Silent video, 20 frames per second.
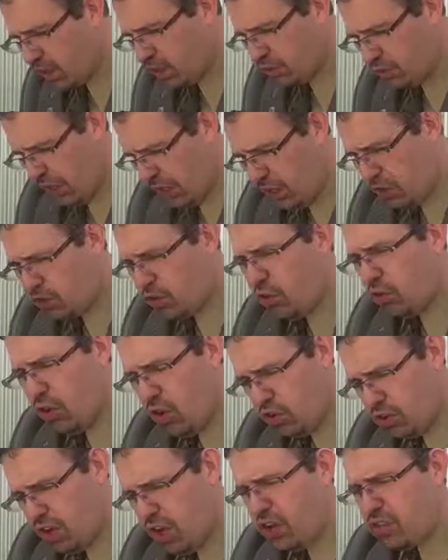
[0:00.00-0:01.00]
San
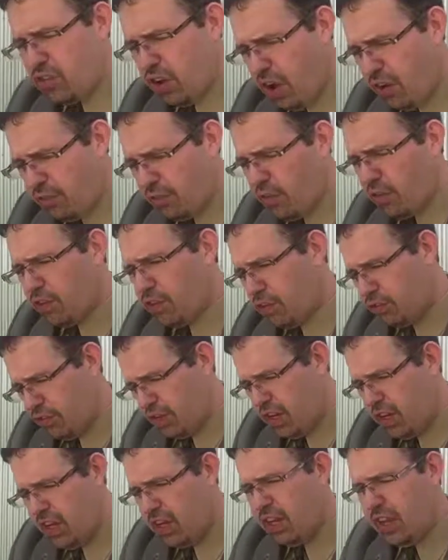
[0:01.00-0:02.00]
Antonio does offer the
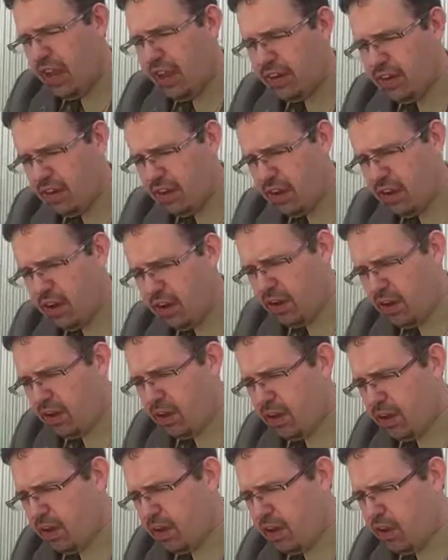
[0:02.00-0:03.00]
city and
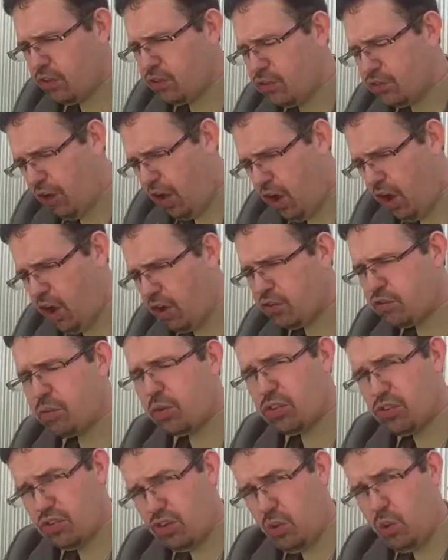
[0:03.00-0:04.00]
SAWS,
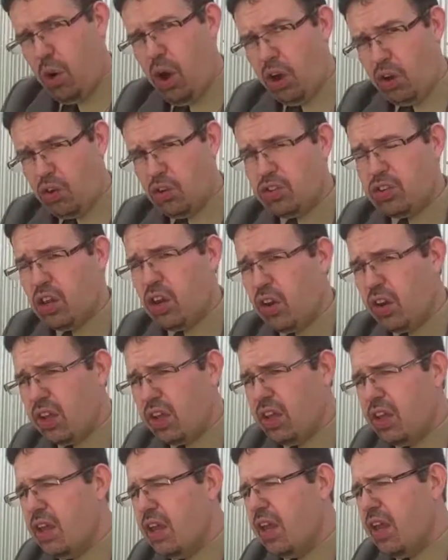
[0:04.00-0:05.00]
which is our water
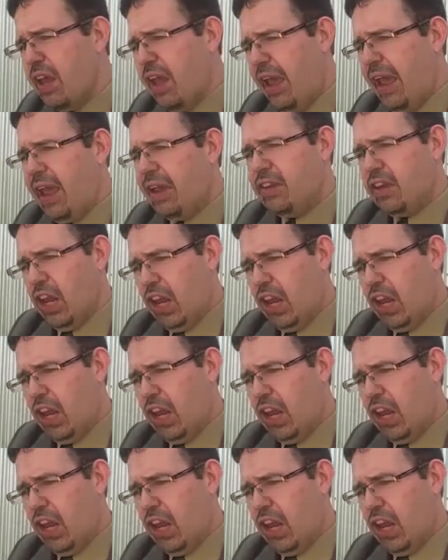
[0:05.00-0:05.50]
utility, and the